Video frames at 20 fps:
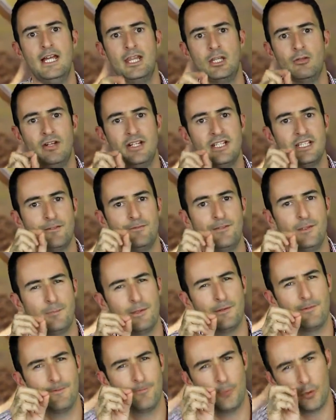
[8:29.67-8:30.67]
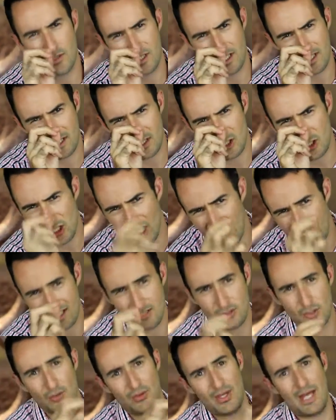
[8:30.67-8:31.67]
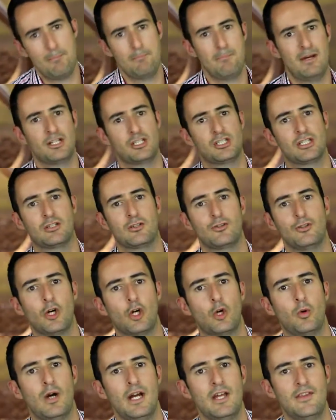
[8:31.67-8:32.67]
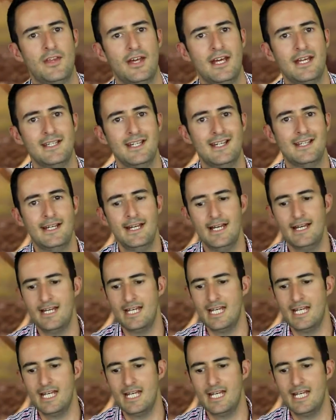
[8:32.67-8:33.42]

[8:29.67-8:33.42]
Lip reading: The reason the Fitbit Force is just not that much, not quite there yet,